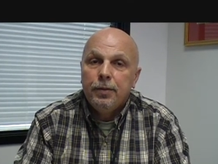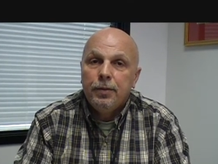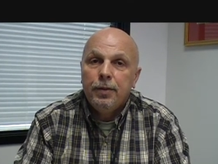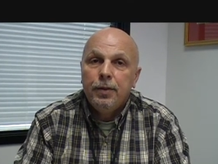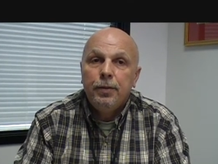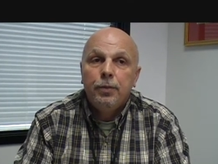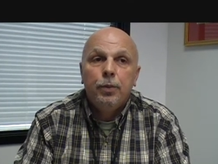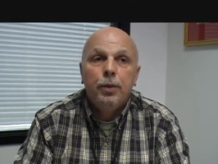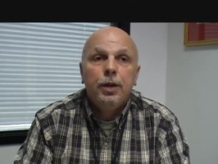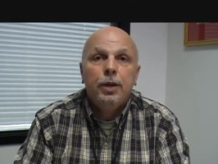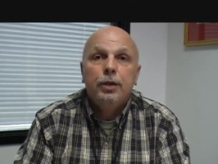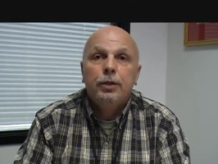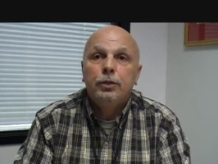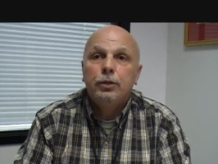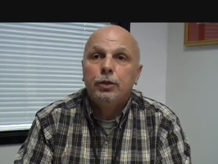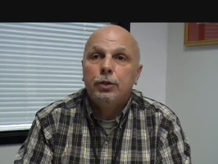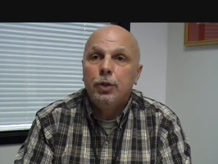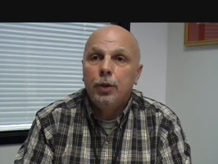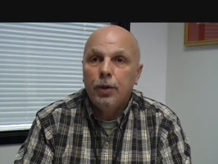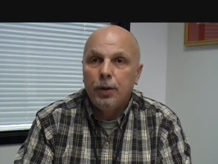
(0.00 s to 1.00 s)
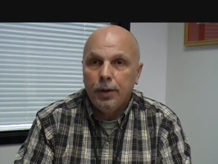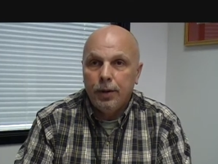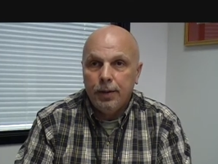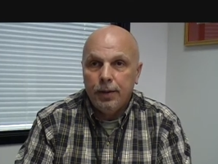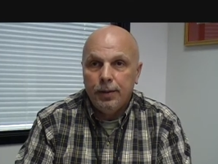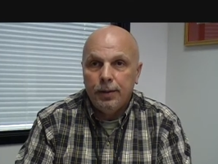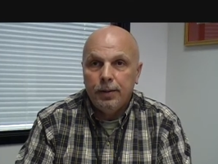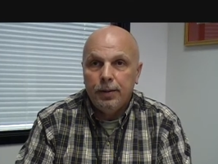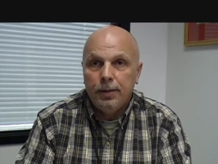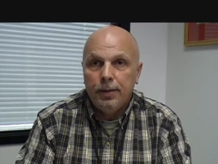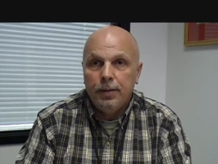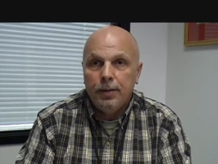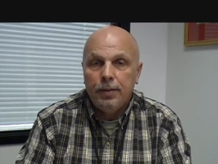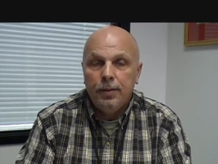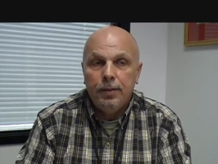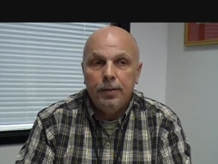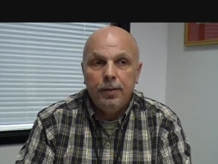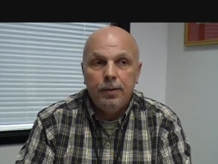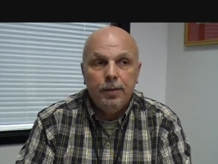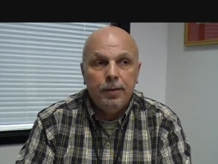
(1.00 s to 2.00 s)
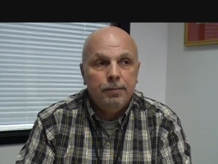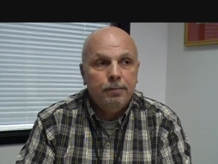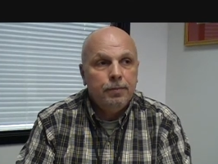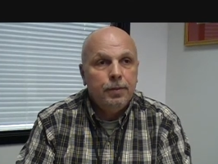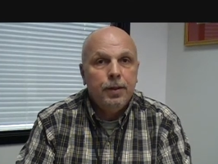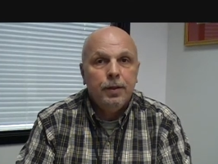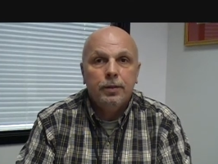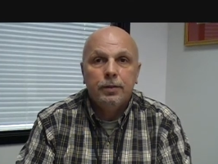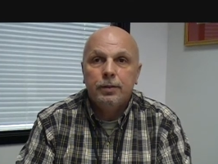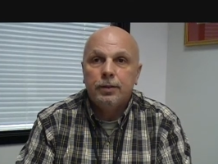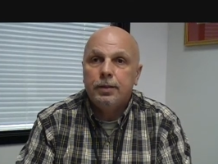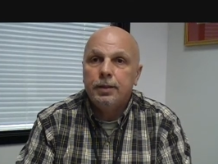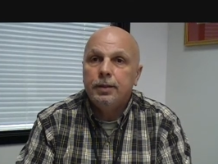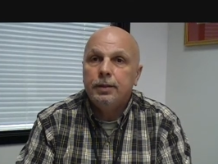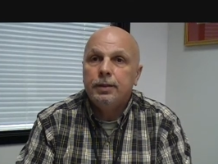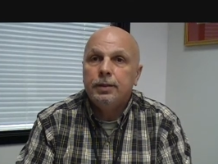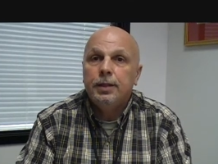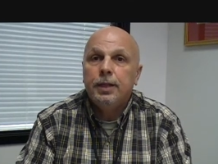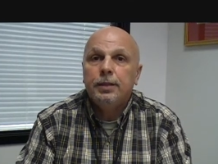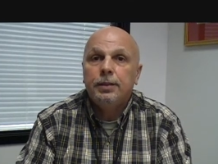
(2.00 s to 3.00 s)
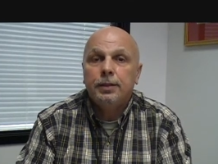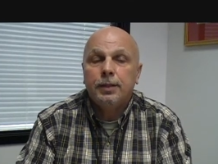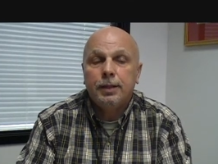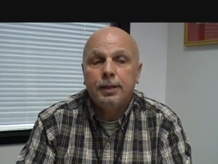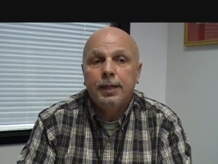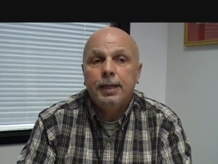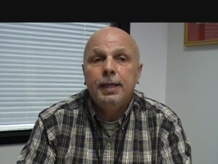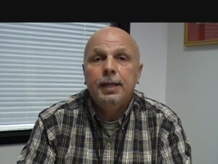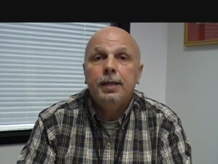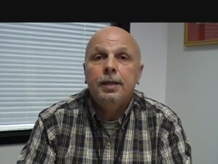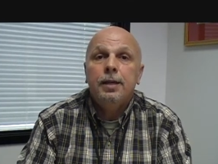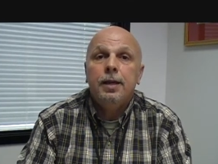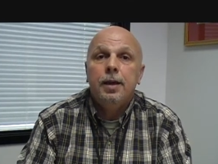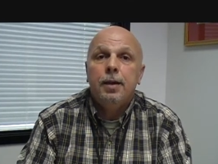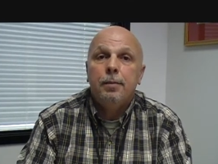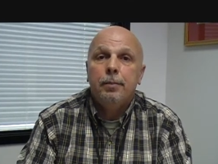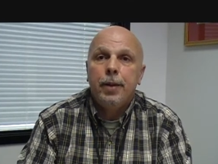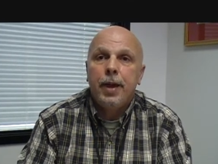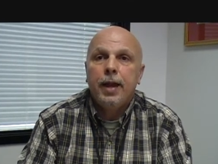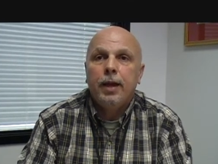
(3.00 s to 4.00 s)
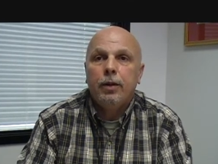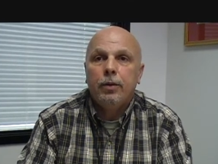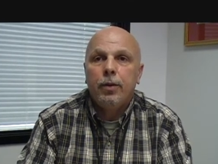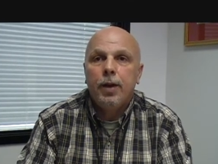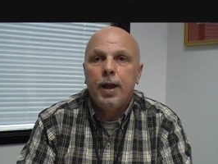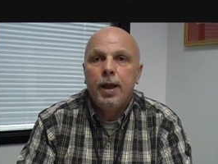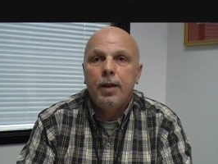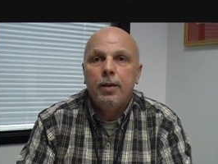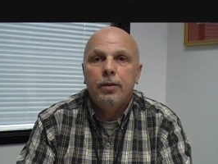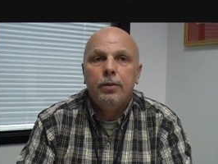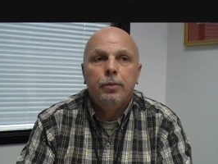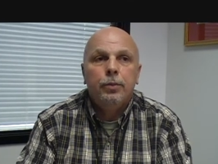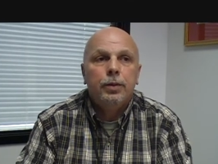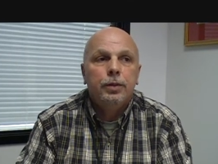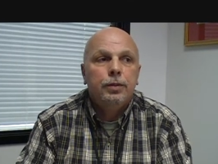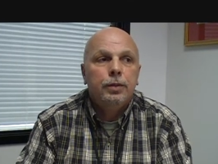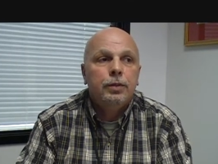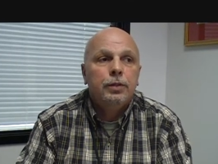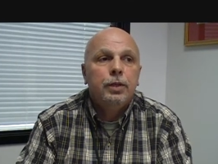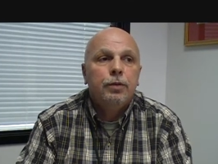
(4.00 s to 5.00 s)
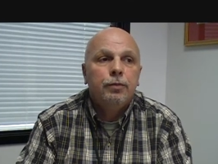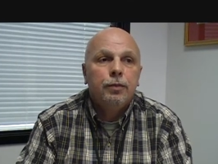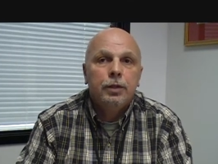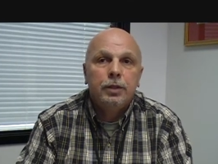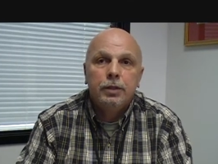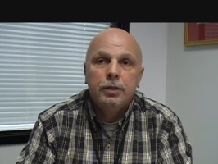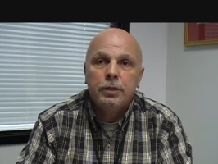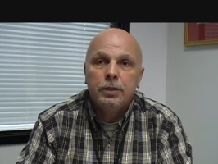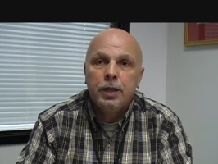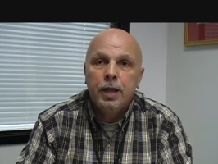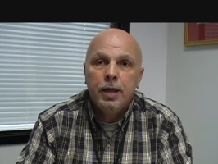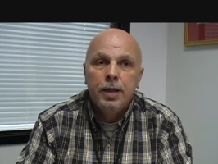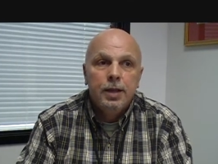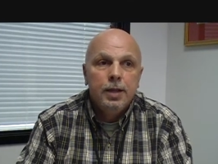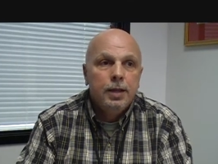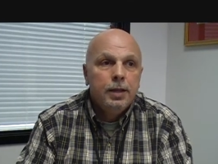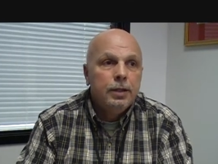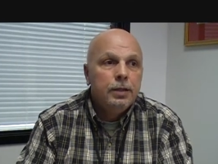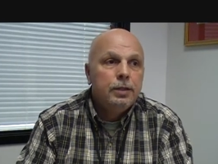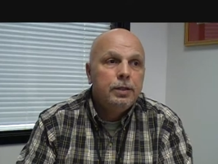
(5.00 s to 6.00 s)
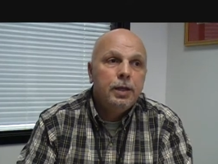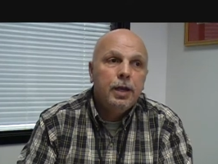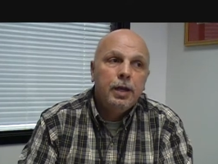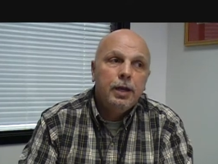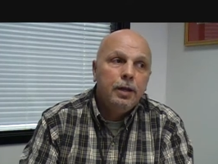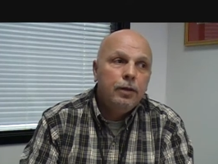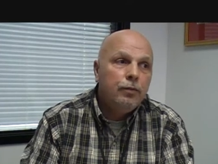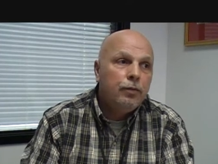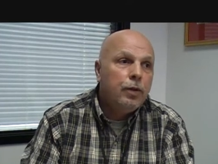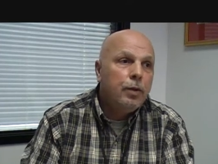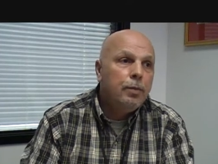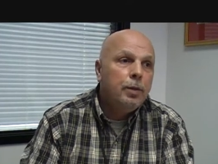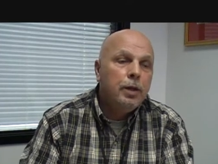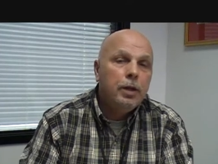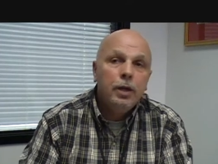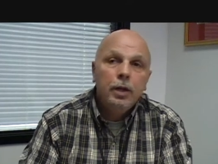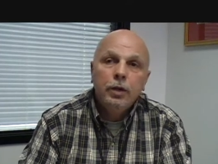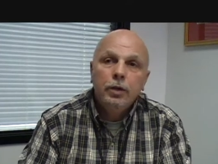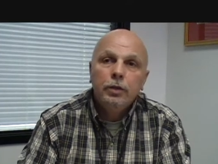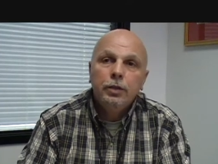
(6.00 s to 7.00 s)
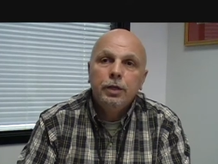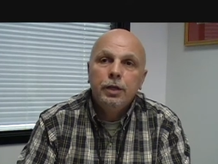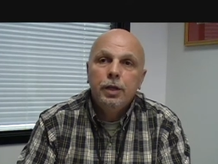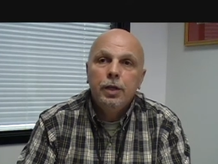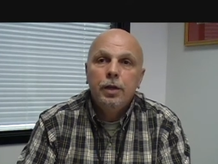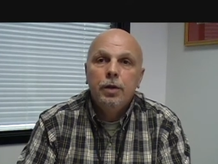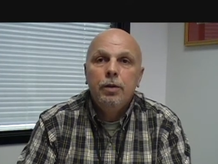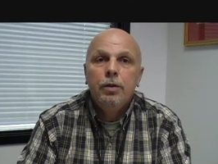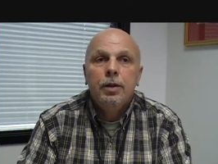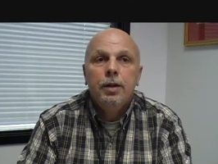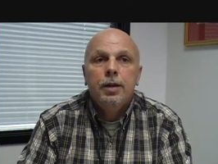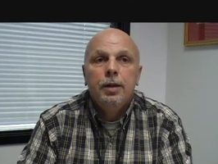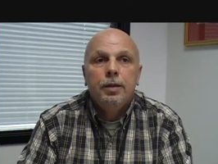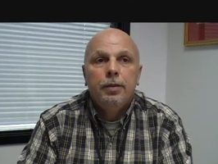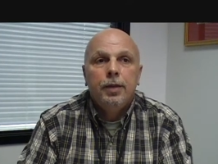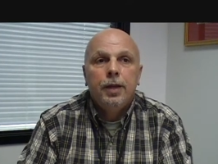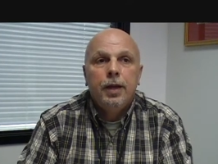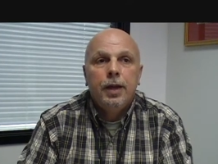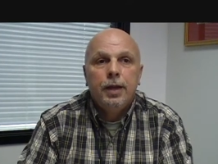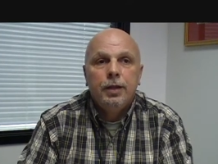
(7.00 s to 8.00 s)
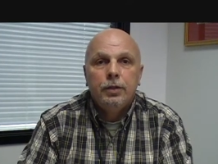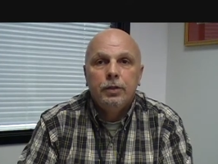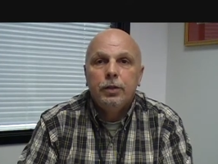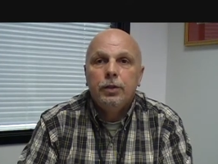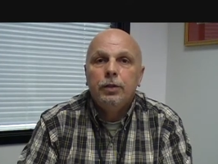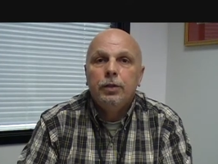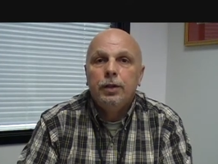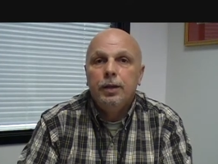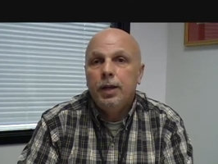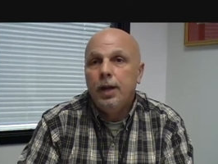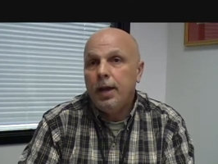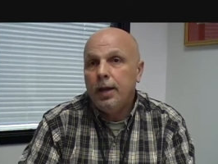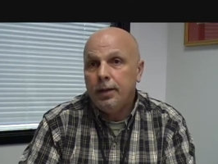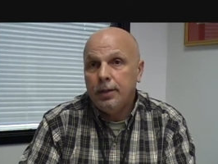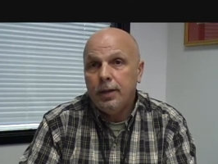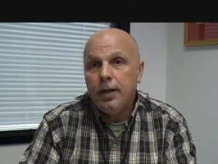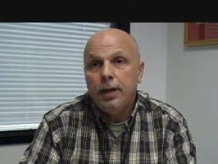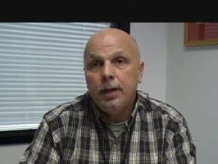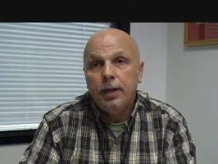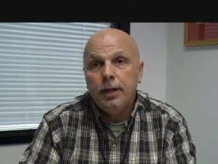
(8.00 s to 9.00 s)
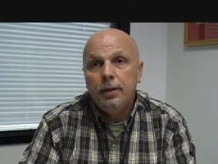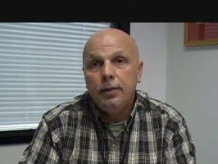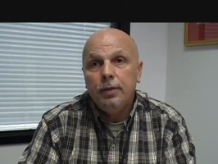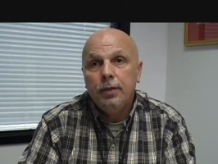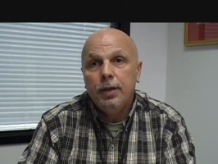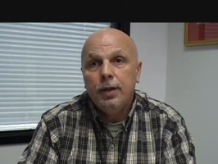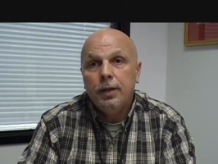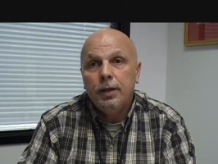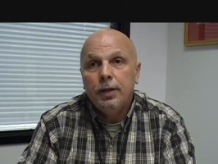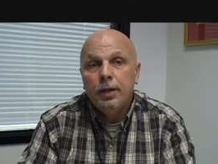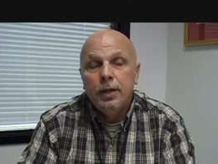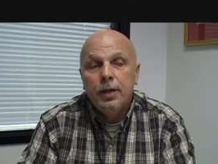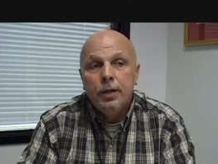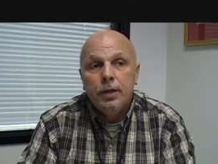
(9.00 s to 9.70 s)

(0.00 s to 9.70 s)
the real story. Right. Uh, there's the Tuskegee background with the syphilis study from years ago that has certainly not done anything